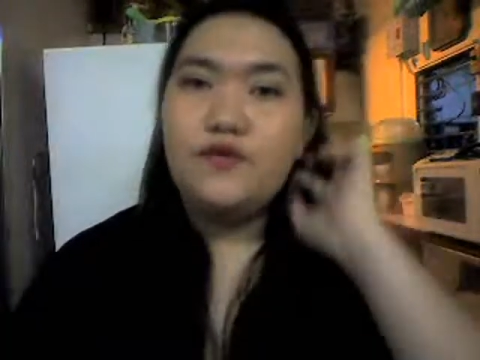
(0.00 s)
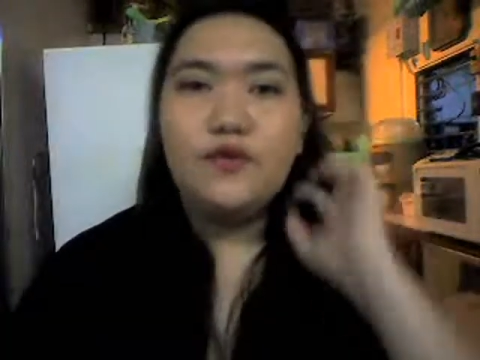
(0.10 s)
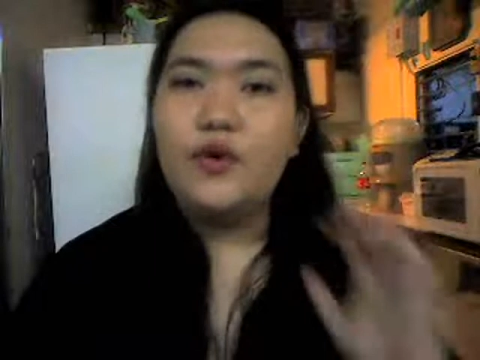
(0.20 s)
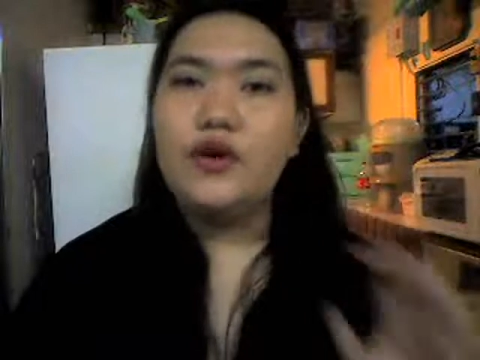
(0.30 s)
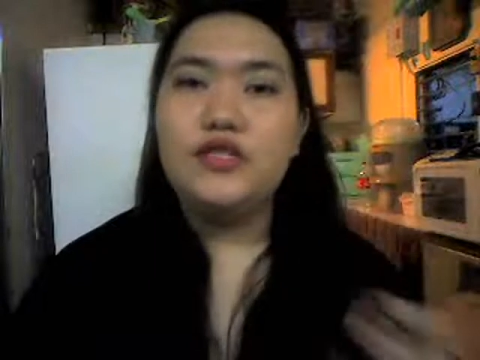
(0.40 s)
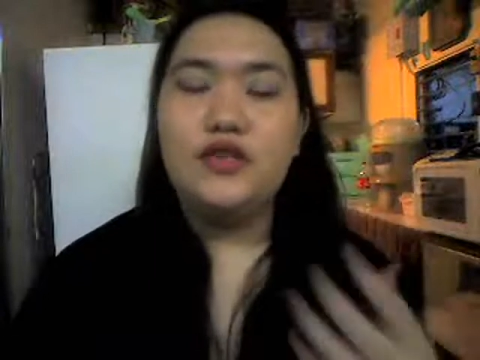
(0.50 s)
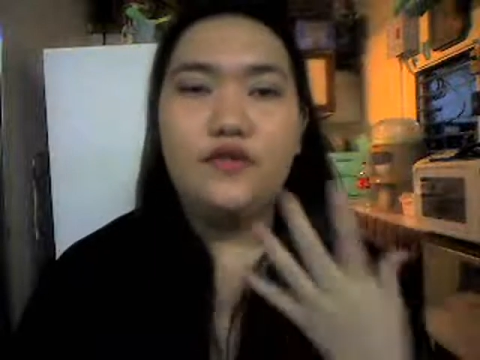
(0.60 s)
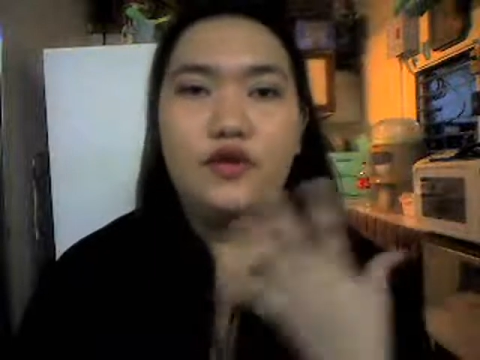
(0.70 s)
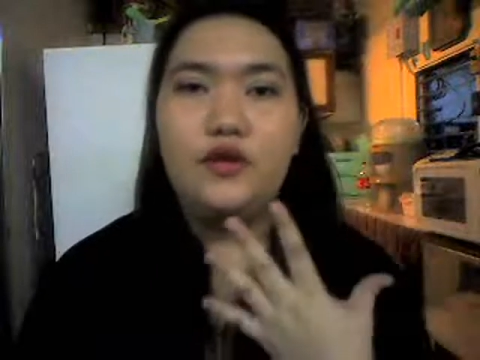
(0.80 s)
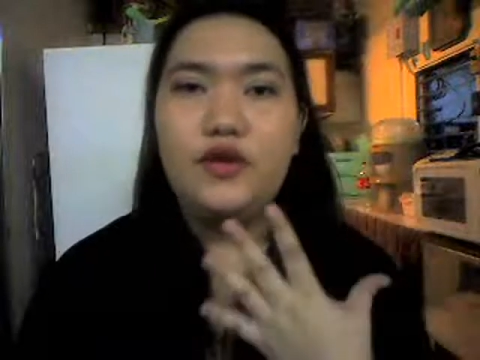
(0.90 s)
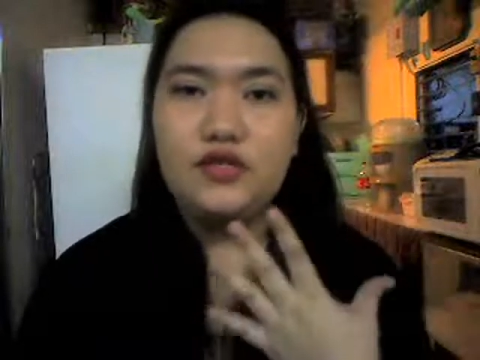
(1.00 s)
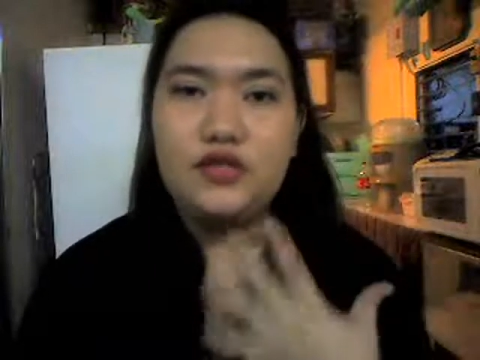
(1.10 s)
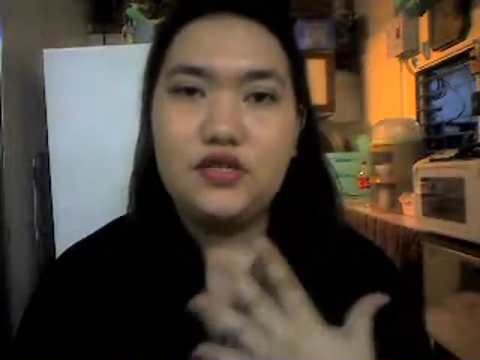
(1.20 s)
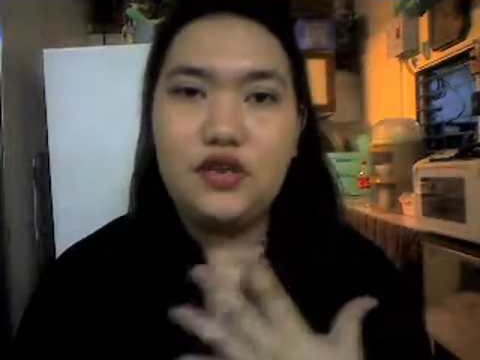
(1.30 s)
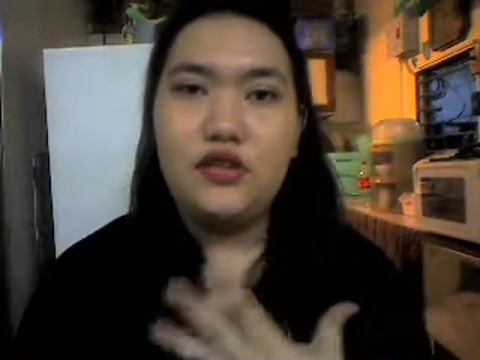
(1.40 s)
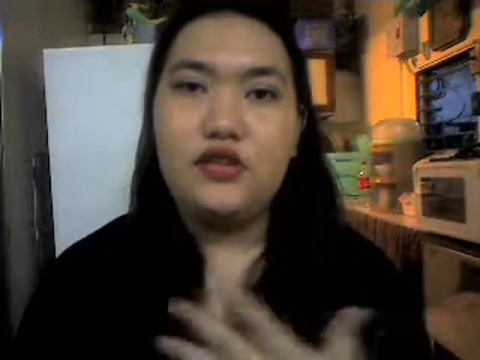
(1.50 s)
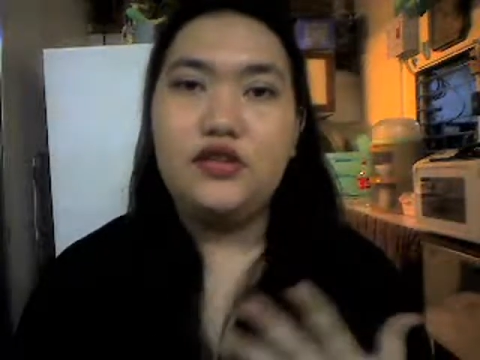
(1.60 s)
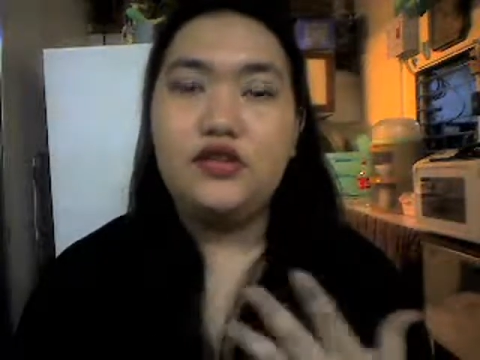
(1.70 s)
of course, if you notice this color,